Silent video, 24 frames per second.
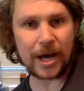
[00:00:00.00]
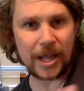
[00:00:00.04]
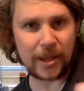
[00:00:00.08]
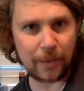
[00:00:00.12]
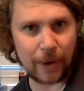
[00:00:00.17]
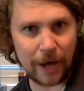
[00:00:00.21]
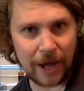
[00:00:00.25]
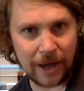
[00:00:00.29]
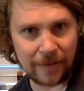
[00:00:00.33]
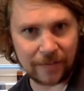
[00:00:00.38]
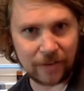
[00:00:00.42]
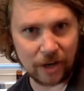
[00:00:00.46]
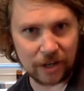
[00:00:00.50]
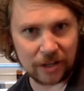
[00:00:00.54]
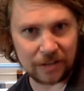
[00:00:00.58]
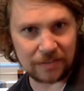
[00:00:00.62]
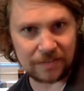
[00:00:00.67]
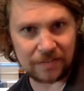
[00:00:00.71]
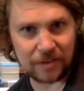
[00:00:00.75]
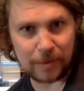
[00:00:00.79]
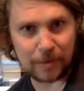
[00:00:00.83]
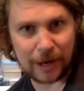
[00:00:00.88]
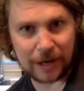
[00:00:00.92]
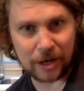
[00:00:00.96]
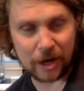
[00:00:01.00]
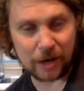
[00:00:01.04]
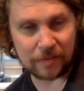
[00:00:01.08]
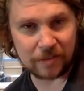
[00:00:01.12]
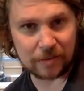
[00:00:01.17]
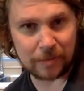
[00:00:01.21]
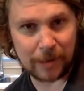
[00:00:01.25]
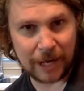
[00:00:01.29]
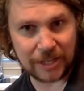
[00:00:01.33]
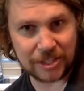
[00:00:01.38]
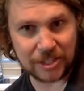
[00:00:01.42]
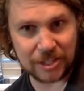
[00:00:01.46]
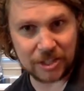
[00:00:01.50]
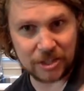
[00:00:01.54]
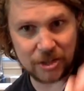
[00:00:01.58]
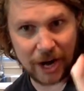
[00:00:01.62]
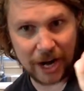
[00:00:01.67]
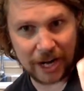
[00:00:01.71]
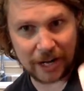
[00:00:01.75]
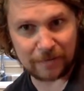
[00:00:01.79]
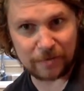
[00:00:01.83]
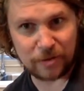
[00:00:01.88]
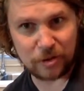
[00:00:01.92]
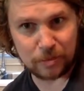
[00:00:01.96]
the way, I've got confirmation
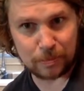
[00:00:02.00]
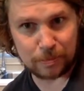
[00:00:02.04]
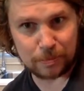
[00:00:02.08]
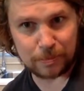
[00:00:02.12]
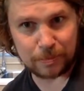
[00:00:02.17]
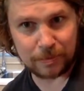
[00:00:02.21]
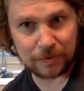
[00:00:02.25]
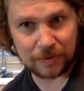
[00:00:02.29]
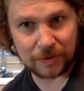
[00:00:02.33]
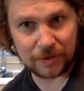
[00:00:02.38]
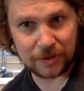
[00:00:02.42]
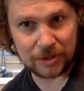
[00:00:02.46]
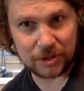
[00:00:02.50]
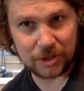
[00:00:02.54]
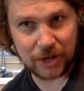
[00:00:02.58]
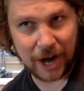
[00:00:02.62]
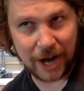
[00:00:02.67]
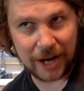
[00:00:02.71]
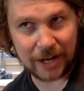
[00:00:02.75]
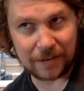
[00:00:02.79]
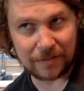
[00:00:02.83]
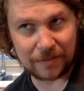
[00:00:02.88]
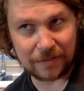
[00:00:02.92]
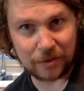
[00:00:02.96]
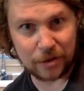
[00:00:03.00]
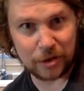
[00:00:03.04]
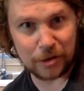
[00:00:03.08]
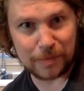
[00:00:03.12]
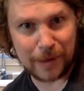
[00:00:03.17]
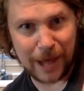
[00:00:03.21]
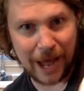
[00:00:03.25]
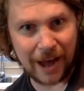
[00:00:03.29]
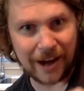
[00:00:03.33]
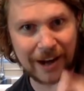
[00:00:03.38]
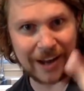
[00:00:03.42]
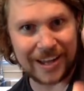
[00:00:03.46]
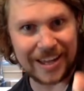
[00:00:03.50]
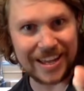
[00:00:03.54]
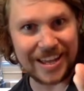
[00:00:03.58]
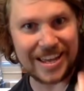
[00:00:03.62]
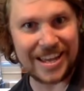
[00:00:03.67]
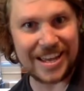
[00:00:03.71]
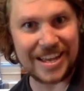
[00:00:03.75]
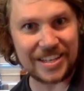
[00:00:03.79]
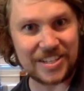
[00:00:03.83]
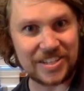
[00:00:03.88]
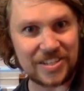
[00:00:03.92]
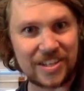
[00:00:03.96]
dragon fruit powder
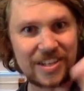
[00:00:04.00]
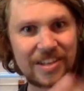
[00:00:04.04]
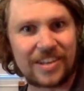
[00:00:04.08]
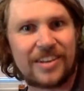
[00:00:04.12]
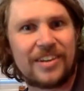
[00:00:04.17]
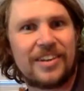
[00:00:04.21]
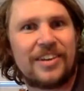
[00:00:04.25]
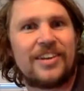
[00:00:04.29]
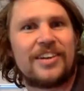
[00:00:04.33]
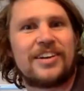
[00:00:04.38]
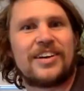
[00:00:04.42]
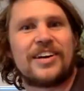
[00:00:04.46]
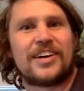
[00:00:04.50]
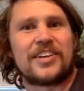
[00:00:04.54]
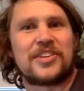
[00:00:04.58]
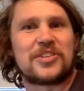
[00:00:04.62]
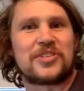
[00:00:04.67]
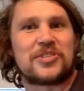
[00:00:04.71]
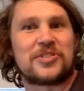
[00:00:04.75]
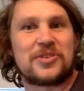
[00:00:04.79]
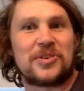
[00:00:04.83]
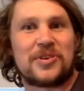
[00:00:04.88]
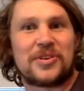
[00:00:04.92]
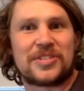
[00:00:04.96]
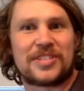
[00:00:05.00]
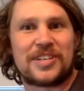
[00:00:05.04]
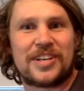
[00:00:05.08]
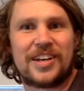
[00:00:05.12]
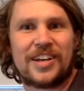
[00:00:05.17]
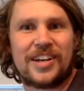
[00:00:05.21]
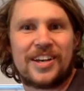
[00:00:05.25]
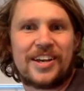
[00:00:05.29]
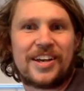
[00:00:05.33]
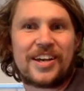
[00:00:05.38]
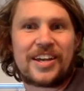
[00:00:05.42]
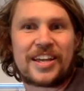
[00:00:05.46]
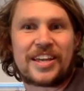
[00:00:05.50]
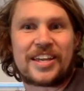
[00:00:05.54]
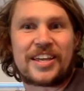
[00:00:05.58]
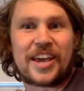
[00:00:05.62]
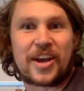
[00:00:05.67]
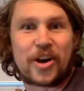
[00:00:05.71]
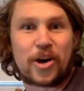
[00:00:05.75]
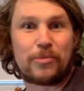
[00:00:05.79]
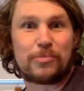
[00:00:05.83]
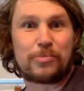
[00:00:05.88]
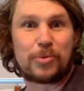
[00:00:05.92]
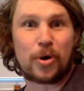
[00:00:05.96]
is the sauce.
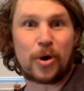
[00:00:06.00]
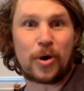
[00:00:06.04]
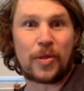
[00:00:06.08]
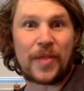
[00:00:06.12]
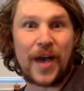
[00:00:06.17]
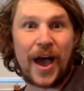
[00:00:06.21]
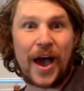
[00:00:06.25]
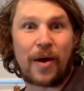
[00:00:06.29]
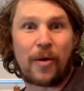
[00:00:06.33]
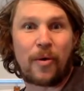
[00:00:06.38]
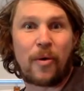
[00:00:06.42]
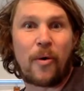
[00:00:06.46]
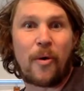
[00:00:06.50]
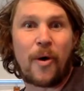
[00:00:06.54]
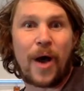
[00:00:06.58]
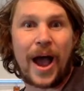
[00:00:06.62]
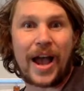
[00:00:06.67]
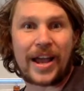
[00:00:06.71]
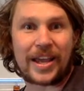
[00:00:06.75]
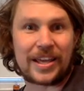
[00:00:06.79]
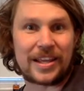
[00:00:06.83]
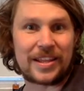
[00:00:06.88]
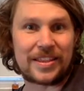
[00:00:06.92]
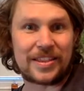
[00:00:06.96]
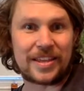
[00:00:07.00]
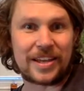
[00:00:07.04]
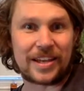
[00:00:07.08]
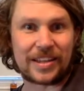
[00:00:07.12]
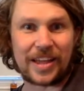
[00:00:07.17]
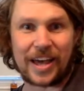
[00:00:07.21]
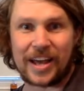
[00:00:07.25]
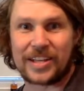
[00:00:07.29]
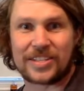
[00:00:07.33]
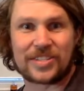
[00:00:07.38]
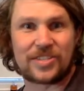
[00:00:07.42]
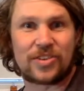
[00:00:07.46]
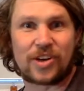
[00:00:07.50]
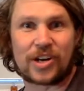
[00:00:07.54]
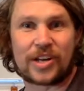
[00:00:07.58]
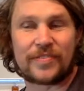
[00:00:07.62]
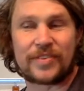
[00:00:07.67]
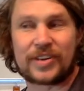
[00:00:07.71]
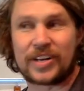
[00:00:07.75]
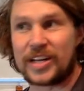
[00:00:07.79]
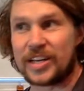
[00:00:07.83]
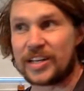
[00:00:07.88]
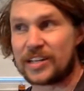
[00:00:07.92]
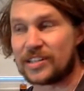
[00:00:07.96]
Get on board that wacky thing. That is not
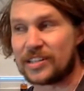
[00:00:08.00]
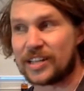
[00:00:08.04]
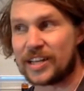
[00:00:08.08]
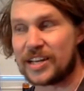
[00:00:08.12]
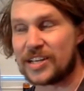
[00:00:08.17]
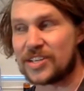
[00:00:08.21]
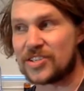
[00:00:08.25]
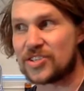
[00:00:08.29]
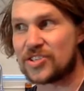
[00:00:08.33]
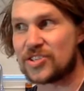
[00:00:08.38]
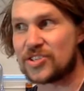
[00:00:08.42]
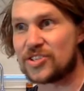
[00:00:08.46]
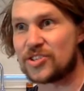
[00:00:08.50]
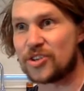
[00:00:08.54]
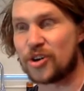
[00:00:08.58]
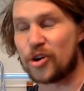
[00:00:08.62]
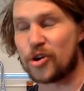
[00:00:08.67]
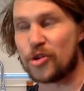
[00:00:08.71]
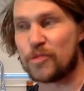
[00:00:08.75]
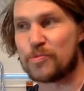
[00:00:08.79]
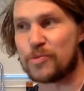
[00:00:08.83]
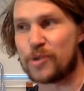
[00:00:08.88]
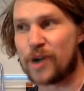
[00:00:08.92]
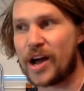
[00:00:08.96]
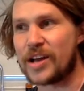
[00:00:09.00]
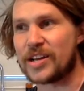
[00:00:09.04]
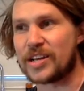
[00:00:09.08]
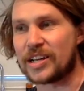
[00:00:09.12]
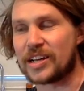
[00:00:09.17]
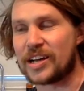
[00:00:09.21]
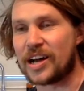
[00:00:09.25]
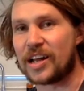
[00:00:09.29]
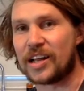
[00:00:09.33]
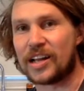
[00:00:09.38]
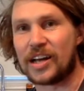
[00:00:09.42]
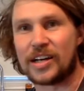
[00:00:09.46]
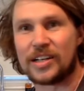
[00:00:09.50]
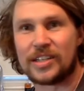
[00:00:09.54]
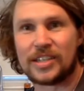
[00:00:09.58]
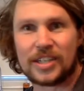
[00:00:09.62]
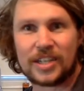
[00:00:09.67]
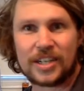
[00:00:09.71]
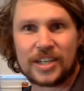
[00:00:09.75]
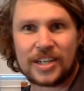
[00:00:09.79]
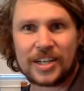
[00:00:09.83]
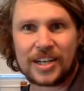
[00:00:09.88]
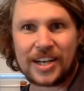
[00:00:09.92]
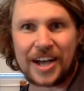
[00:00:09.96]
even legal. It is so bright in color.
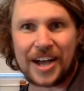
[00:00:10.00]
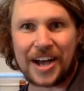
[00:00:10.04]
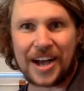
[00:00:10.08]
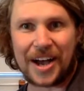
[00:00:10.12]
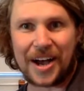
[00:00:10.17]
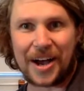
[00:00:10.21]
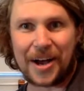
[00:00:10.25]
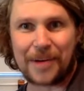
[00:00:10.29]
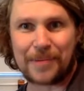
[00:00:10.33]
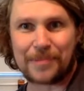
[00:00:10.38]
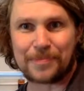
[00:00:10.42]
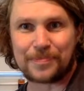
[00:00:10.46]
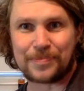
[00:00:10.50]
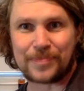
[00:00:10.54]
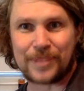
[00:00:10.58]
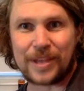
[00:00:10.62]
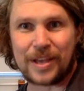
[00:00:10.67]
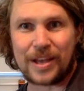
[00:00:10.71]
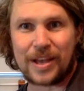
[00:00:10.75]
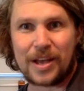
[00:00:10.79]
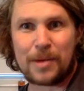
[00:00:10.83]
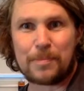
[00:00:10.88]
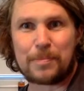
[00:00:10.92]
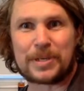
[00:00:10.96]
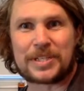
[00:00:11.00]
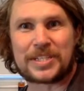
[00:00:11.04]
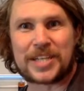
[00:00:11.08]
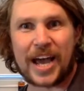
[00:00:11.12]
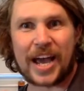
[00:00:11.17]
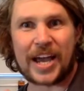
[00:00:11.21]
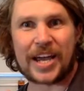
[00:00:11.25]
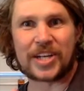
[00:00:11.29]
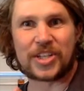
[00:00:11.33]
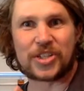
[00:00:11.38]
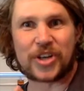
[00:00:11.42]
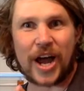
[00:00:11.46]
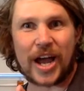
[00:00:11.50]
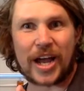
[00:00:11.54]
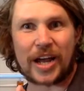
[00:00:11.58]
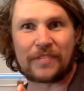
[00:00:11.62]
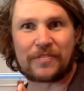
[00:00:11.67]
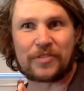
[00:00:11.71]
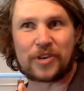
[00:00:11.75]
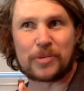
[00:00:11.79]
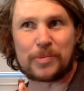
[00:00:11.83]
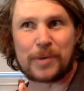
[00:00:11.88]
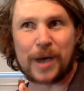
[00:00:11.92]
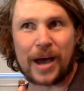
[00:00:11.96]
Pattaya dragon
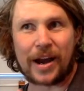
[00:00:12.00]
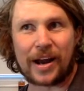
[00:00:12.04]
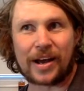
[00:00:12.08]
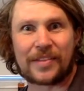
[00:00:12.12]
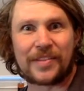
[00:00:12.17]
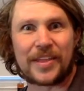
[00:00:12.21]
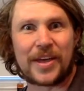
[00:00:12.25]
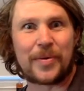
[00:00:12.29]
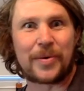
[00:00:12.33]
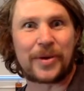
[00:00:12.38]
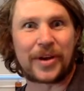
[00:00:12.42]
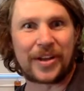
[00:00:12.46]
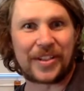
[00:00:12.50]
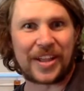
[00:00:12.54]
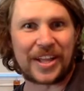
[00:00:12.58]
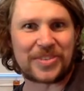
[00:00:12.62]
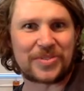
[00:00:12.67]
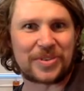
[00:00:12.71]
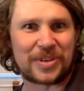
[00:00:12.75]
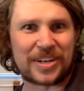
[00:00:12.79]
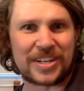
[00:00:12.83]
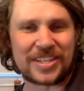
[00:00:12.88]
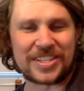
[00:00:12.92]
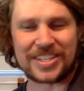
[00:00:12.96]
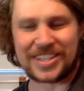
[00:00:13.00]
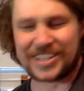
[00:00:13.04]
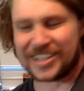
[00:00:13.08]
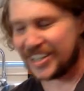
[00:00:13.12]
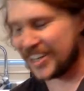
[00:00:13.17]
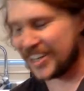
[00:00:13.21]
fruit powder. There we go. That's what it is.